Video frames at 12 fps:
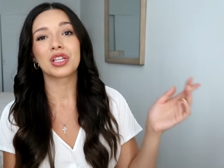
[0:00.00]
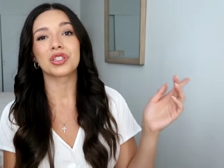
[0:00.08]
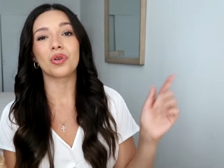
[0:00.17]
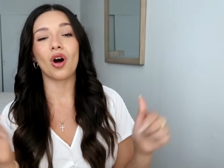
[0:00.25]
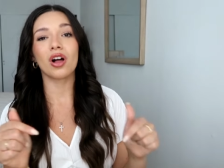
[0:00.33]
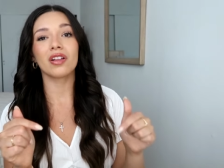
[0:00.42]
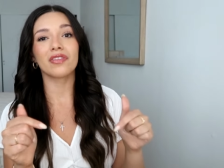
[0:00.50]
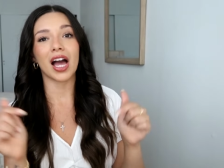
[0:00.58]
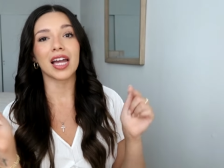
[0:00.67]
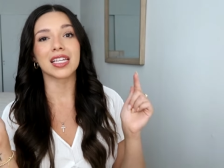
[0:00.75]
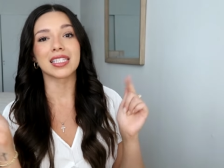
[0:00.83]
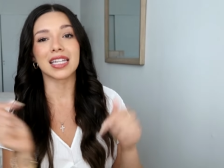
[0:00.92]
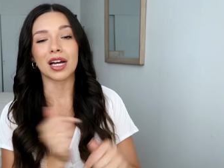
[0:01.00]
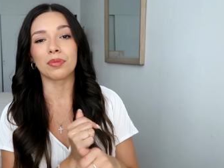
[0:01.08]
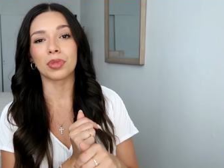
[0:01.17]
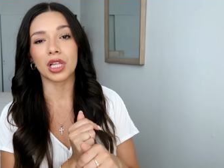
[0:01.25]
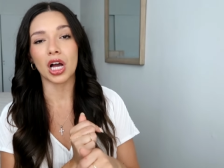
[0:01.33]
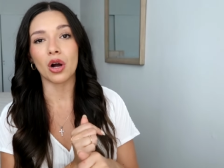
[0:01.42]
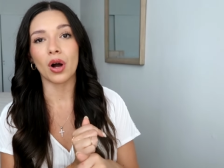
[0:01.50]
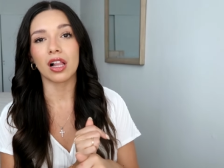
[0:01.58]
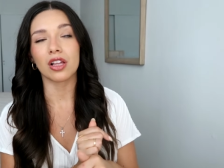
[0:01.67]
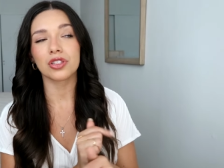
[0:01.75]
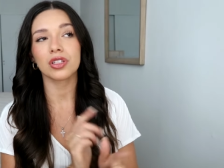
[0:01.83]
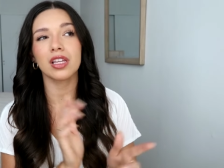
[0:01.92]
So all of that is down below. I'll
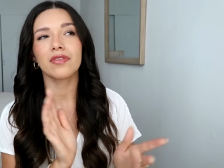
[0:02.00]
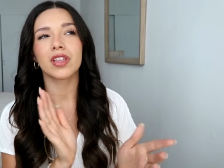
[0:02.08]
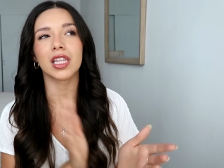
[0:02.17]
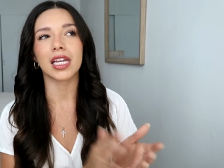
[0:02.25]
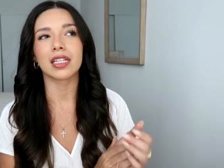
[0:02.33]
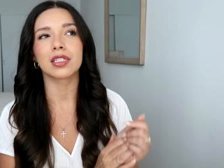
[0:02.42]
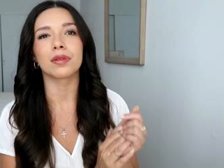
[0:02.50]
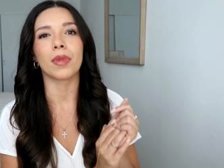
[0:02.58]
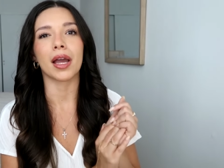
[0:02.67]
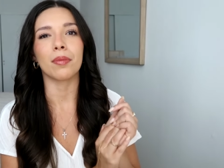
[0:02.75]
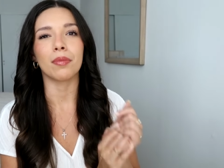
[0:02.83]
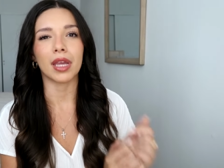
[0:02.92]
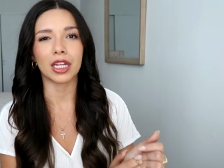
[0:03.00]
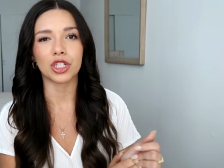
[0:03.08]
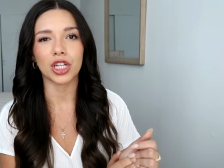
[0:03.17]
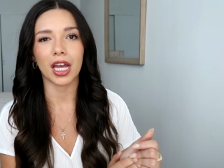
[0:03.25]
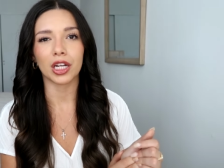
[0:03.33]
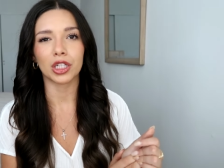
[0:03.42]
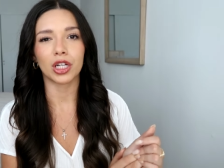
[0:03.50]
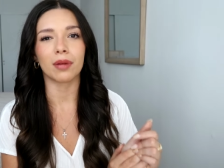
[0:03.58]
also leave the link to my main channel.